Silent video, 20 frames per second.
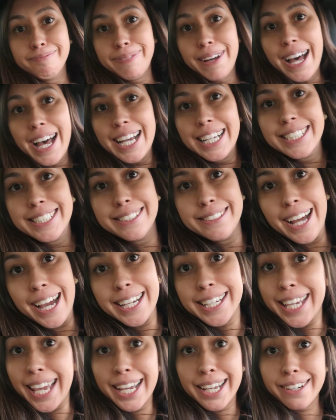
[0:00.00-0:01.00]
but
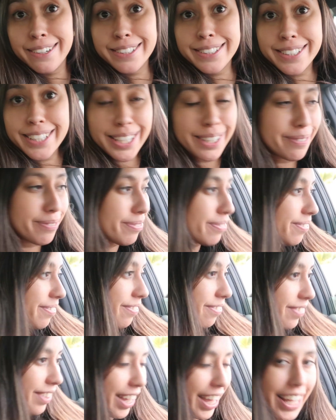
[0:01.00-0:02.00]
I can't go to sleep,
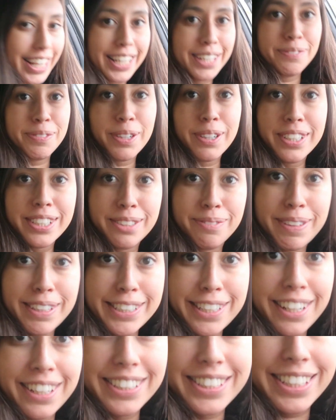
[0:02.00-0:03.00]
and of course
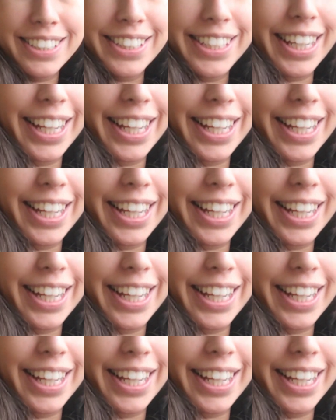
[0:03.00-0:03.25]
my dog's here